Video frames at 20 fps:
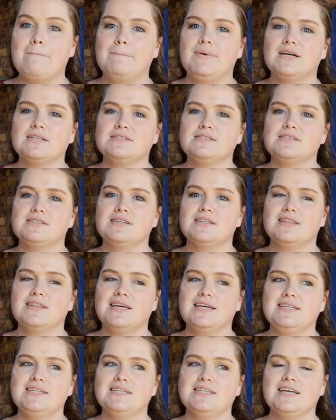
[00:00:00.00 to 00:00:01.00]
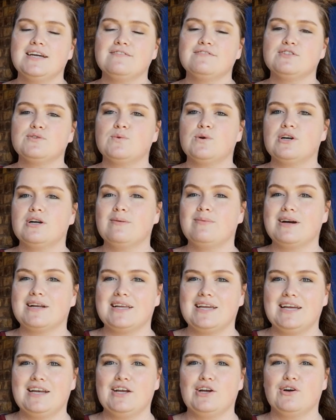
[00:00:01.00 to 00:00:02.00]
But they didn't have to worry
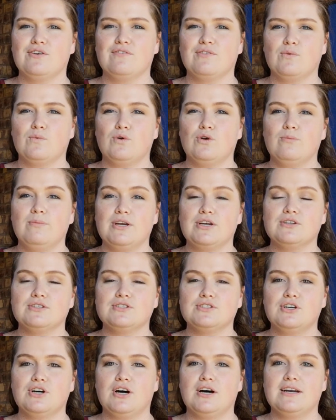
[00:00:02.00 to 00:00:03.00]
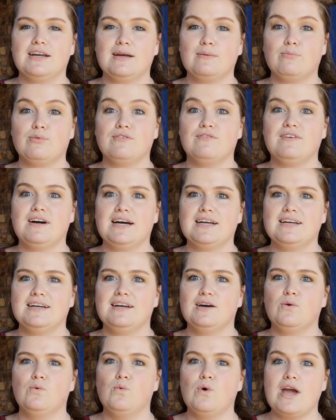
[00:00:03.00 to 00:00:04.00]
about getting over the wall because God had
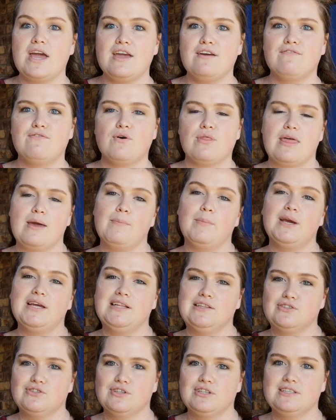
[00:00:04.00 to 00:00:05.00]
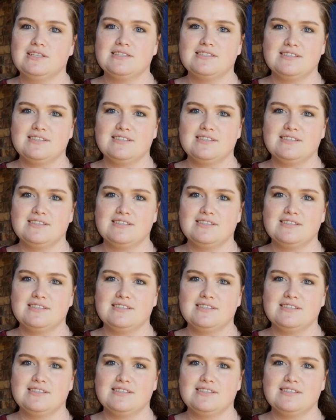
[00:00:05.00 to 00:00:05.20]
provided a way for them into the